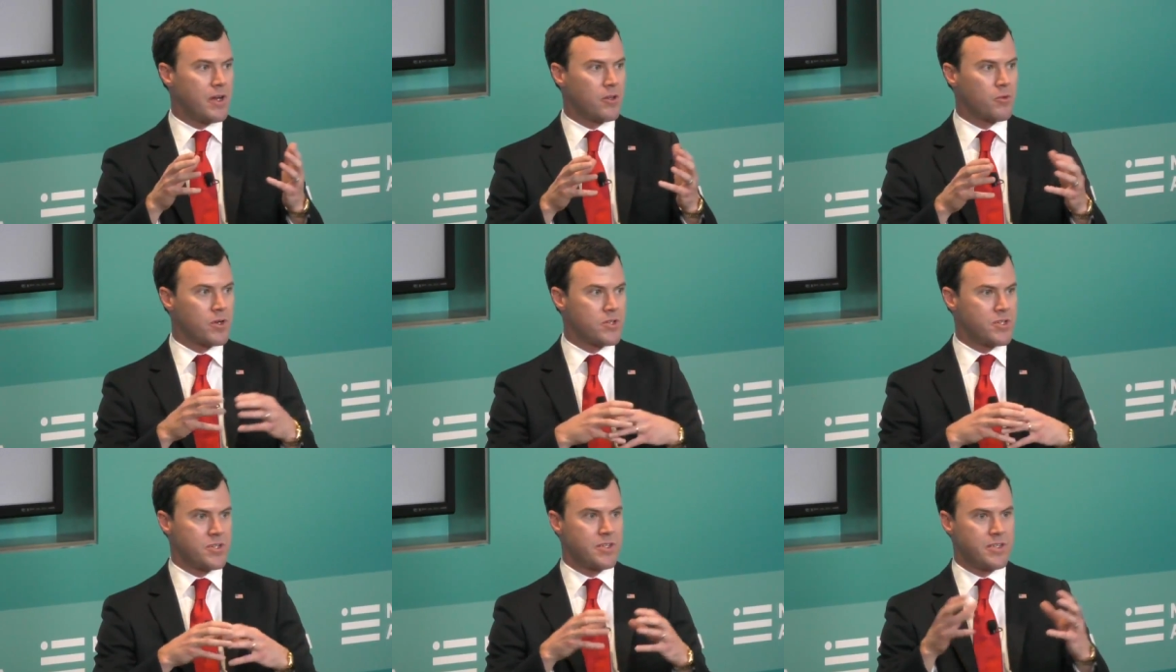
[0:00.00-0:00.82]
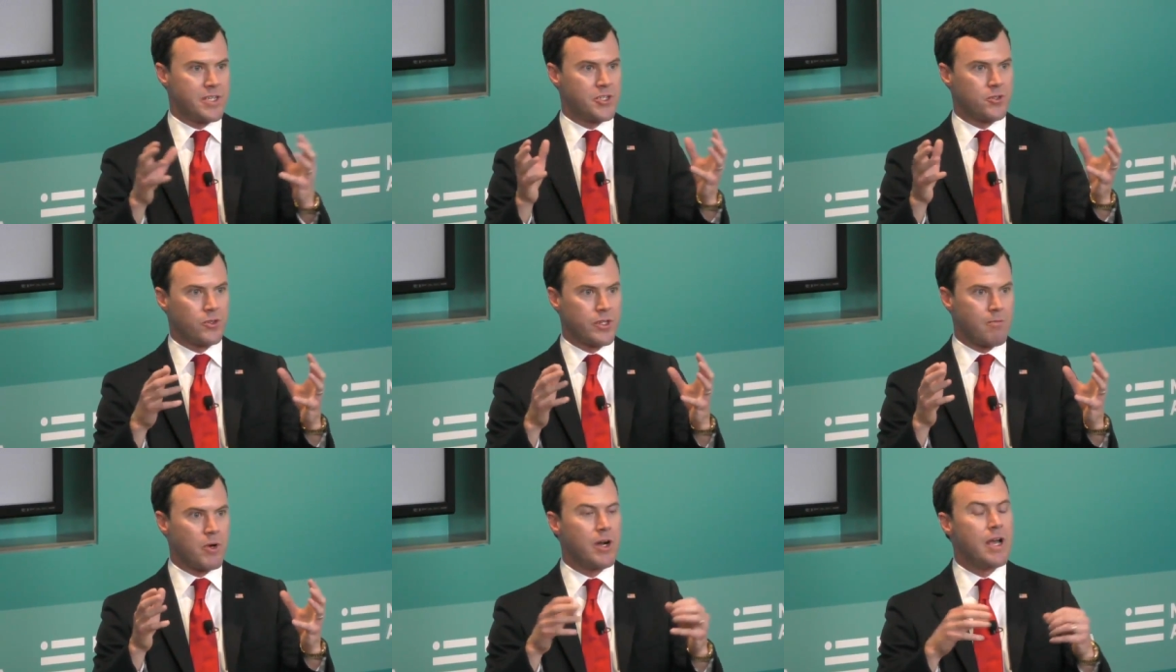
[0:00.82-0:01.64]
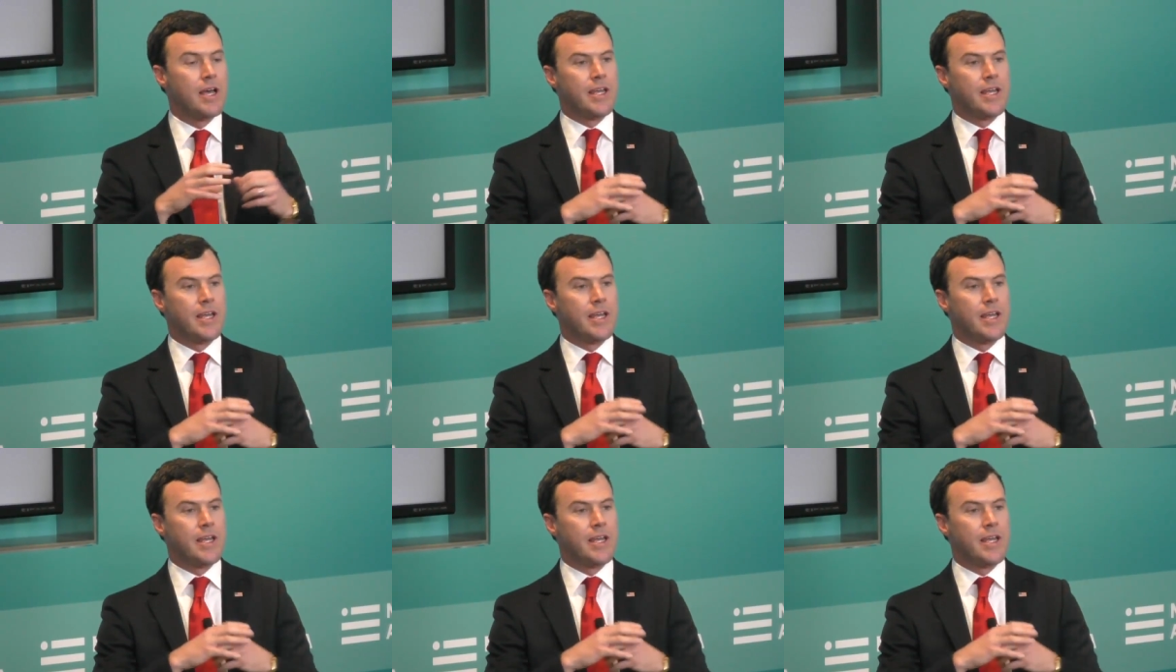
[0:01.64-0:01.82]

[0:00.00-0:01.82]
in other words, just a digital number.